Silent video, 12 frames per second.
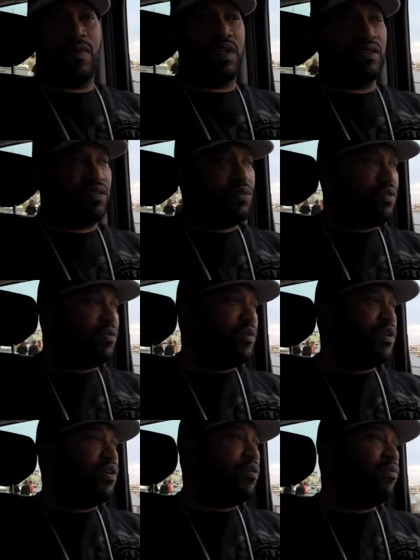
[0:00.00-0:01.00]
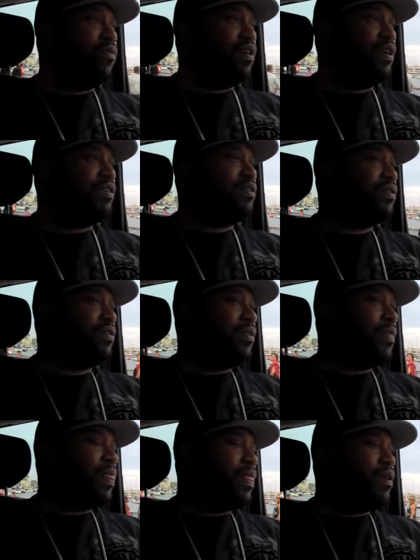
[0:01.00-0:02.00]
In story, we are one.
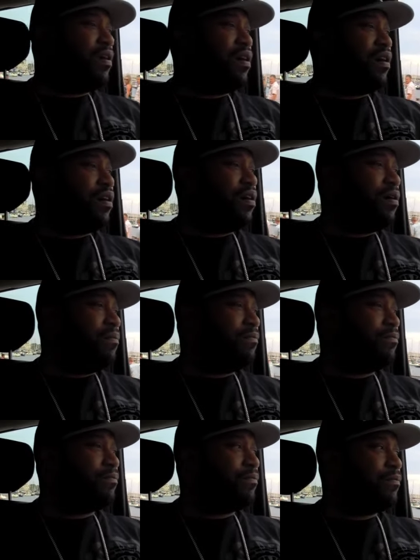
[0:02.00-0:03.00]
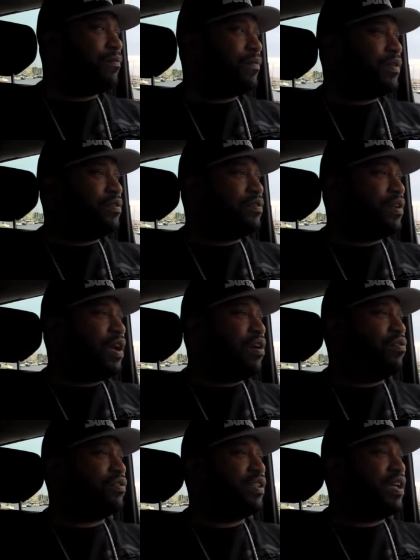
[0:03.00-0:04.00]
Um, I
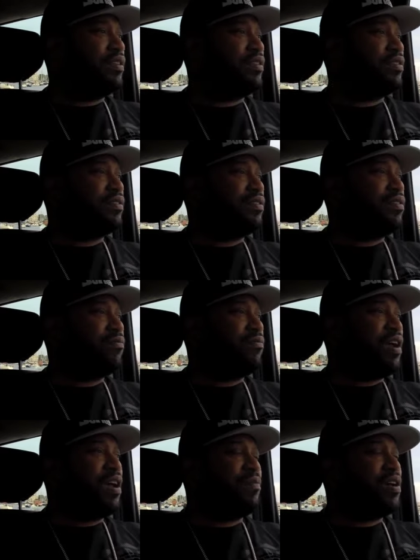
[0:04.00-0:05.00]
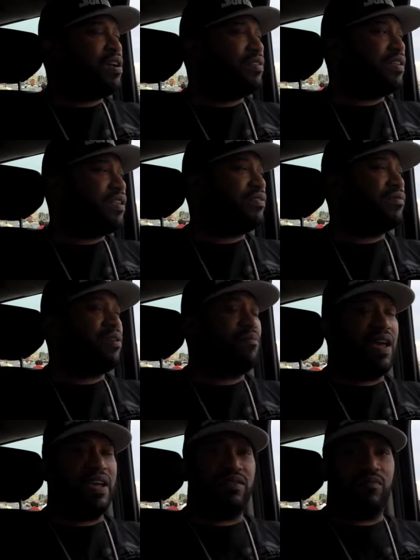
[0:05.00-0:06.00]
host like this uh, rap contest with a
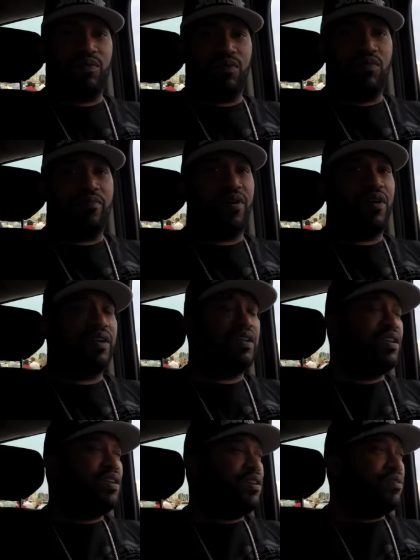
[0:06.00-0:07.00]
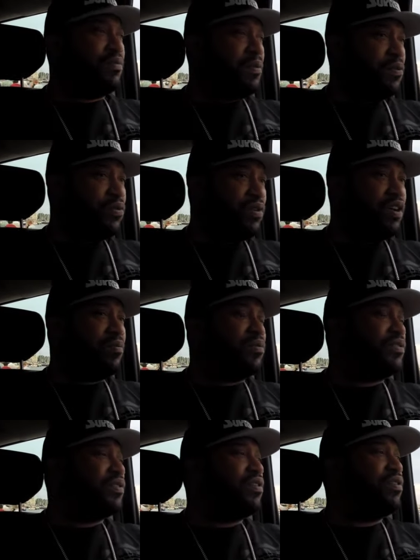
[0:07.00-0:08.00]
mansion pool party. Maybe do a couple of
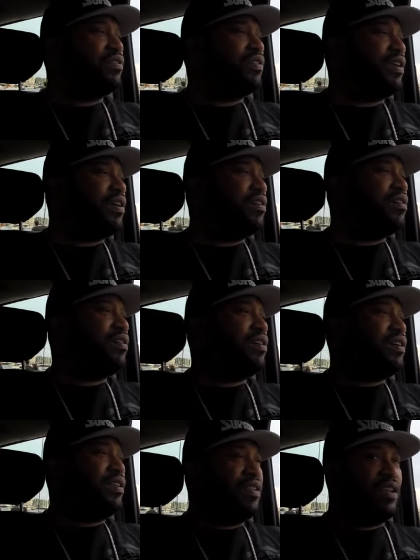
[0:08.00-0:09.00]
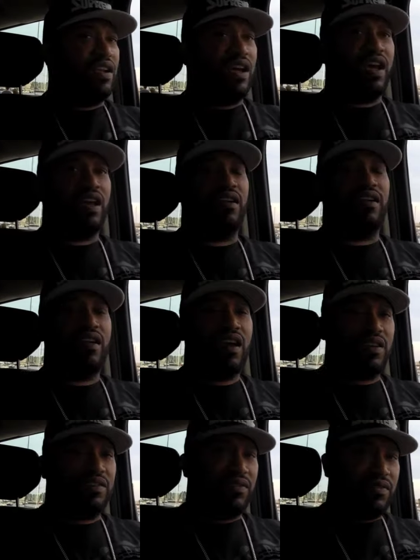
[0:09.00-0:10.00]
songs there. Then I got a
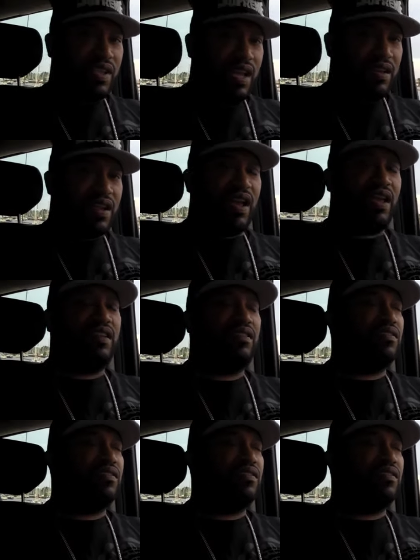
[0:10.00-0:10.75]
concert that night.